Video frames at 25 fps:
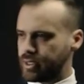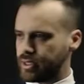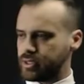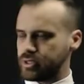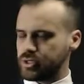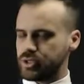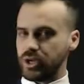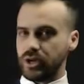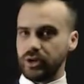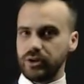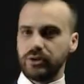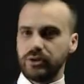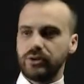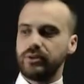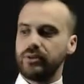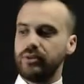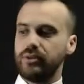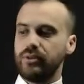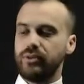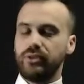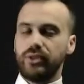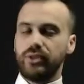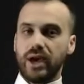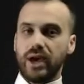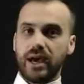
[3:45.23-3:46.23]
So
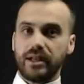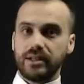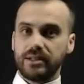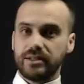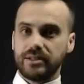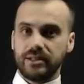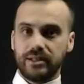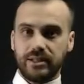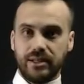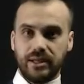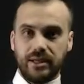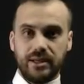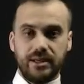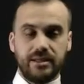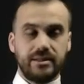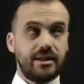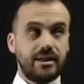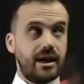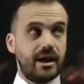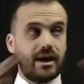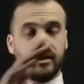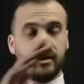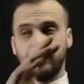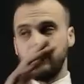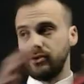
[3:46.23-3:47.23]
that is
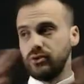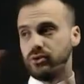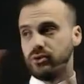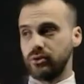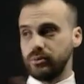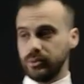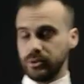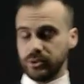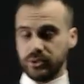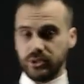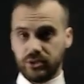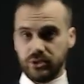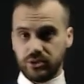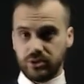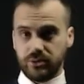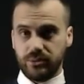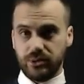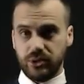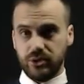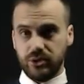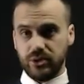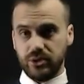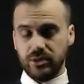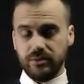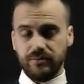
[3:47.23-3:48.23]
our normal
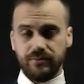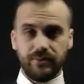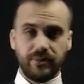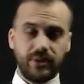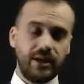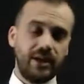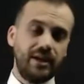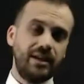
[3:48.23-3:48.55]
distribution.